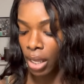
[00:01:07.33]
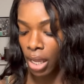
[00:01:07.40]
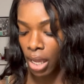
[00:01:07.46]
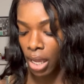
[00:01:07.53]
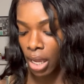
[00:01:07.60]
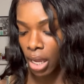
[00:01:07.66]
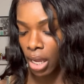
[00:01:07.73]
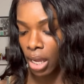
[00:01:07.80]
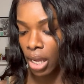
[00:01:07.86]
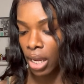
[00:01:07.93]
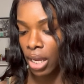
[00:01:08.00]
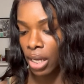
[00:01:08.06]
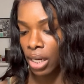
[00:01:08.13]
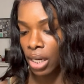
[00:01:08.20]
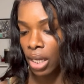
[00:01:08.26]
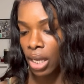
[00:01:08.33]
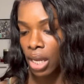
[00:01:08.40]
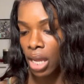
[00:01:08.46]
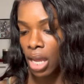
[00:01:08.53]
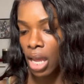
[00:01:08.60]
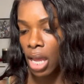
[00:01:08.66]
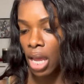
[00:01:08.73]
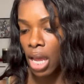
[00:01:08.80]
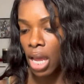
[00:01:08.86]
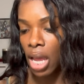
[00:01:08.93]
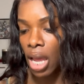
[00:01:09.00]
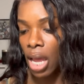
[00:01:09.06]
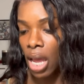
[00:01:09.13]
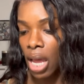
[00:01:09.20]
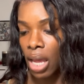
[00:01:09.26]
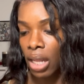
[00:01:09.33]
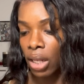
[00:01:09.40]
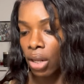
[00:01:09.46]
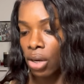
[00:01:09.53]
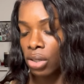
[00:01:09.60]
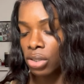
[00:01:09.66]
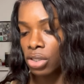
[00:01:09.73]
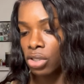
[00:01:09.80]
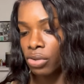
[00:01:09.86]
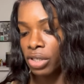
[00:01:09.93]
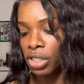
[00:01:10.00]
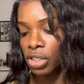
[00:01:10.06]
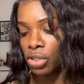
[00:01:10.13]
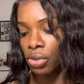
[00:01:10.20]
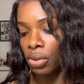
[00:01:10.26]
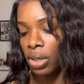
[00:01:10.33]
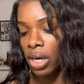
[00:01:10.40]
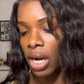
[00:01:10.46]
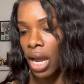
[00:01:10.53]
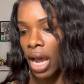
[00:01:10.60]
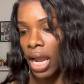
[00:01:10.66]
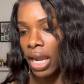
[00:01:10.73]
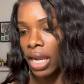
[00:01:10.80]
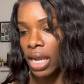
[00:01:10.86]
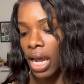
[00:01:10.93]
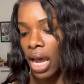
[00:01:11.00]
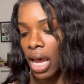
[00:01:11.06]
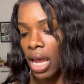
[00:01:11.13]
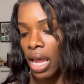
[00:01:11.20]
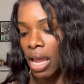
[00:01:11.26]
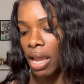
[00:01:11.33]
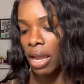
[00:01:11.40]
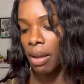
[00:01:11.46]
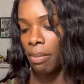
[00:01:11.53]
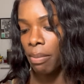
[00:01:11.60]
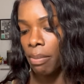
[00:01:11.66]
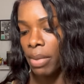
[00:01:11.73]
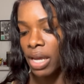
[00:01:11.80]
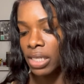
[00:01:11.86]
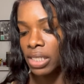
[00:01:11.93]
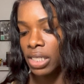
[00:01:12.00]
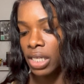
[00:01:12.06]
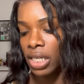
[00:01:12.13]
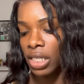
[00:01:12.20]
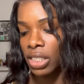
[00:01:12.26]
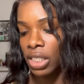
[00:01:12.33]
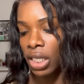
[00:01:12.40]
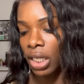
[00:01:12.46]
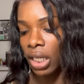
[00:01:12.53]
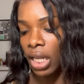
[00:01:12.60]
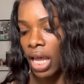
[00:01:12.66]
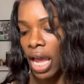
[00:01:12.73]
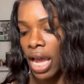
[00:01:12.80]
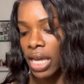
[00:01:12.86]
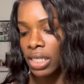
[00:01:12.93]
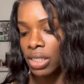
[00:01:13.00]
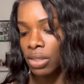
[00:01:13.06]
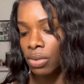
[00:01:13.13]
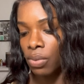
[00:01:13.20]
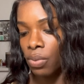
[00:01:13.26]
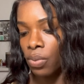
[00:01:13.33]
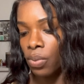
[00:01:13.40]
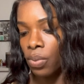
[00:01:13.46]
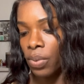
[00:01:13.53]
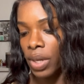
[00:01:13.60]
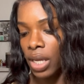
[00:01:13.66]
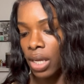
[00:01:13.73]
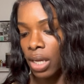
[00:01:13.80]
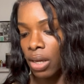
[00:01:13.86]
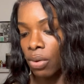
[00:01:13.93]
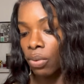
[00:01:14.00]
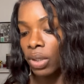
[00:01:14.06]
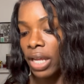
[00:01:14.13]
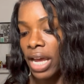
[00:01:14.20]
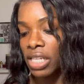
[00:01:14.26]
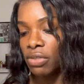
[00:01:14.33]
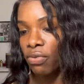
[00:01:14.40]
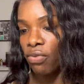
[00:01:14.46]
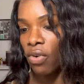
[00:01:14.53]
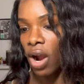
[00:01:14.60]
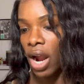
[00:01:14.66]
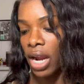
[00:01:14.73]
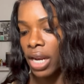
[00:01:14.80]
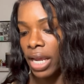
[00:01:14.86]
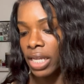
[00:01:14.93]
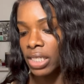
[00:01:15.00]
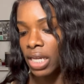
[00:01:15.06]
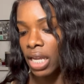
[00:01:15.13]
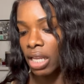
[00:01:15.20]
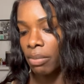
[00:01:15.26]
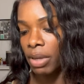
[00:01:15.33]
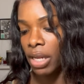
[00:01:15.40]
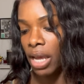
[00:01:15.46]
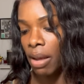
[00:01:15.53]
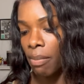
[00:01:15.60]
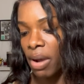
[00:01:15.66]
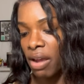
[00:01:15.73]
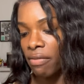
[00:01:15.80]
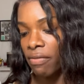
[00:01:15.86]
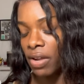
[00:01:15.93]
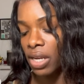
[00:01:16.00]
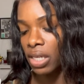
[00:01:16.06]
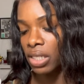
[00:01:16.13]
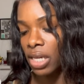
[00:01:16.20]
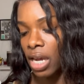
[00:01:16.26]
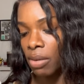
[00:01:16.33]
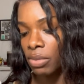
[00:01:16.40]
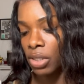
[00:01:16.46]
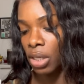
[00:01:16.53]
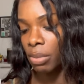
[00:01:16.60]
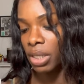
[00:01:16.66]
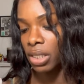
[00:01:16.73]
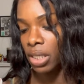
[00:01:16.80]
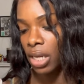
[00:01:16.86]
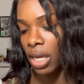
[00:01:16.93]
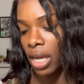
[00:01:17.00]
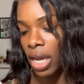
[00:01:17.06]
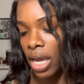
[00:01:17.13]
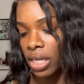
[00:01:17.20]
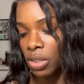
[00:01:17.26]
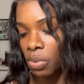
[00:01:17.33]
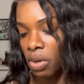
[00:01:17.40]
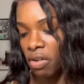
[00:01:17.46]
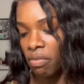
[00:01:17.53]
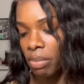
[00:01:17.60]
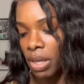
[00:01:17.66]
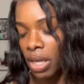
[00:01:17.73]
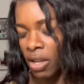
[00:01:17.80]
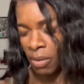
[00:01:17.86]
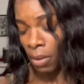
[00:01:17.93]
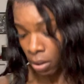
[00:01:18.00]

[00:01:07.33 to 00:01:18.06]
And long story short, I got a message last week, last Friday, telling me that my fitting time was going to be today at 12 p.m